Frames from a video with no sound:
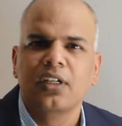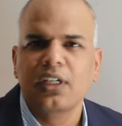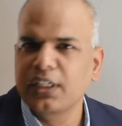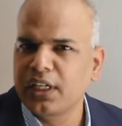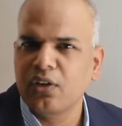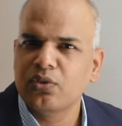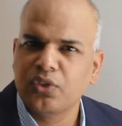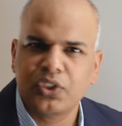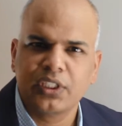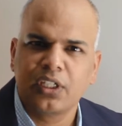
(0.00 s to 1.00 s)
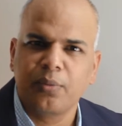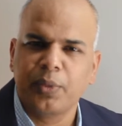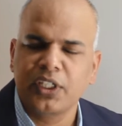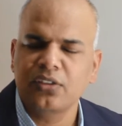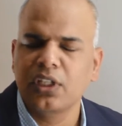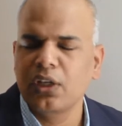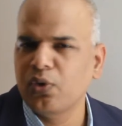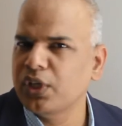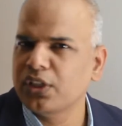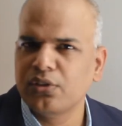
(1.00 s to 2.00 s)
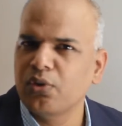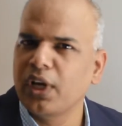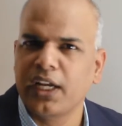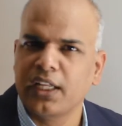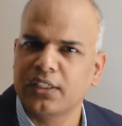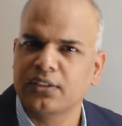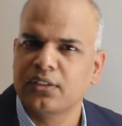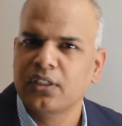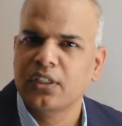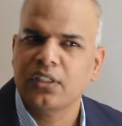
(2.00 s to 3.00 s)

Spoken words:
Indian outsourcing companies, they don't issue letters,